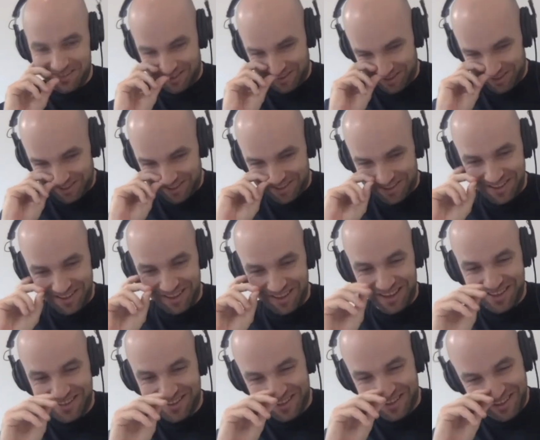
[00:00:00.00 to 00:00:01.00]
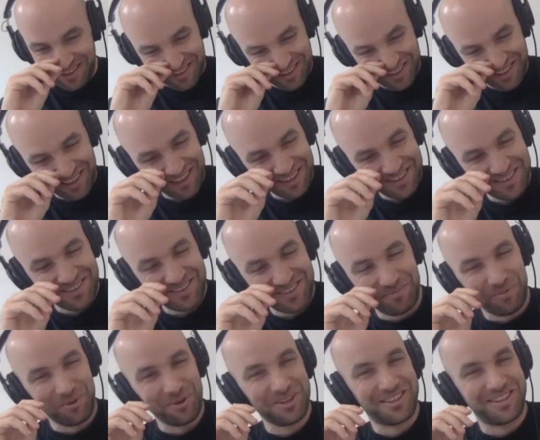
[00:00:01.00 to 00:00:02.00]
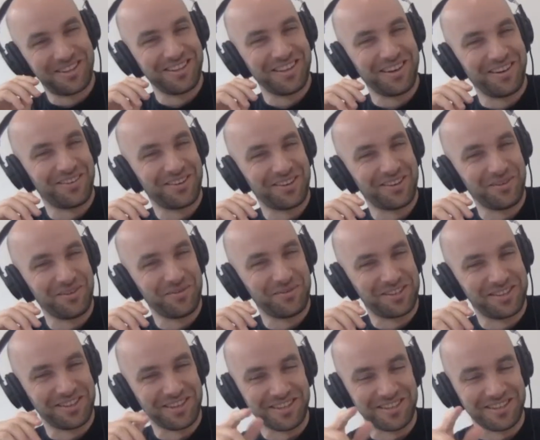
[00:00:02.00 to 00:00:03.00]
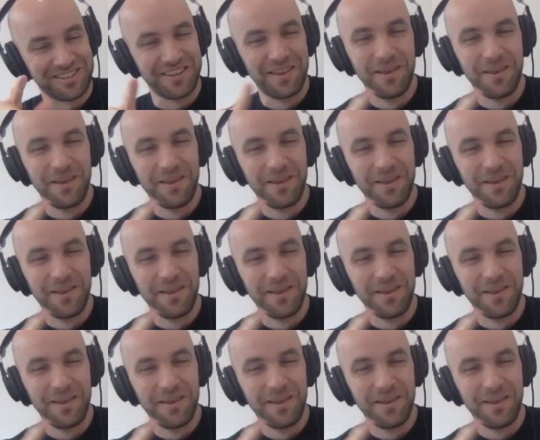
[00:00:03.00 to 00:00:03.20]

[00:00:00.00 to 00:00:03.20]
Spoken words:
as the next point in our conversation.